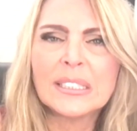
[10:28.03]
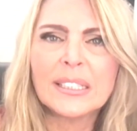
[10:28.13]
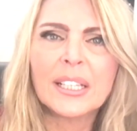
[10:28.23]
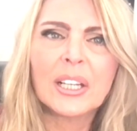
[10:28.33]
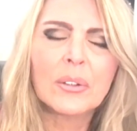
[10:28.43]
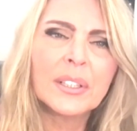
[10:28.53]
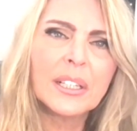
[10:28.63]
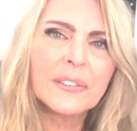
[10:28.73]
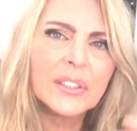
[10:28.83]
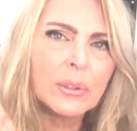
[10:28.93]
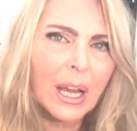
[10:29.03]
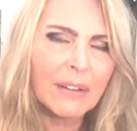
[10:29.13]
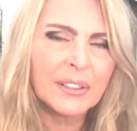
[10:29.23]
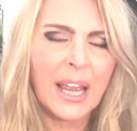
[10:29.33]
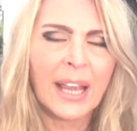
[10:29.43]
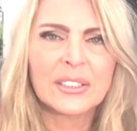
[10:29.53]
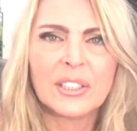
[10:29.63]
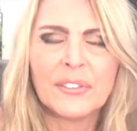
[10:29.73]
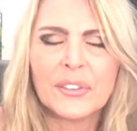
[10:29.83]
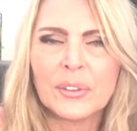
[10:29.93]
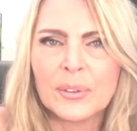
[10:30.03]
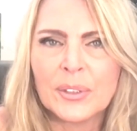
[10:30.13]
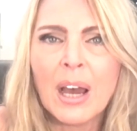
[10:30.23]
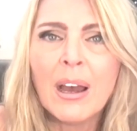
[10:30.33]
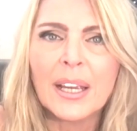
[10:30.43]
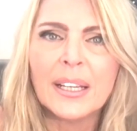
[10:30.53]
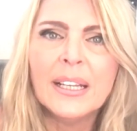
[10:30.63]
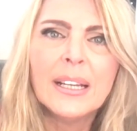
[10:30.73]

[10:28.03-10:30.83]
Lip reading: seeker and if you have an active third eye,